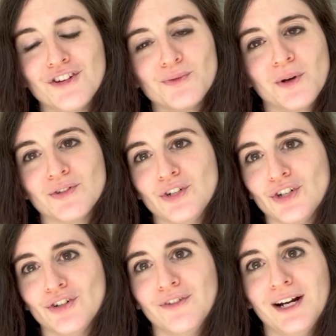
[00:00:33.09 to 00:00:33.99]
as well as your
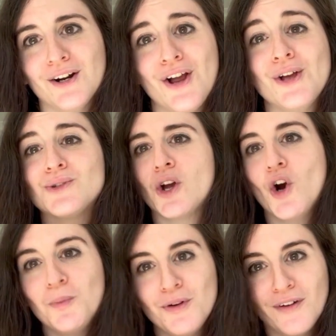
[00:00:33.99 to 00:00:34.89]
career. So I
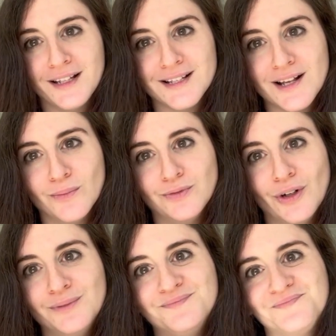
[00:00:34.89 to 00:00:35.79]
hope you find this
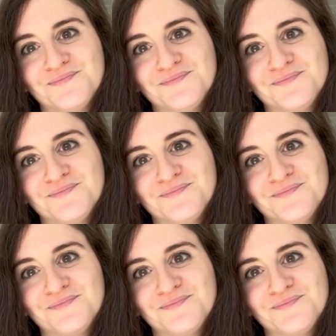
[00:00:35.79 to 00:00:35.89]
helpful.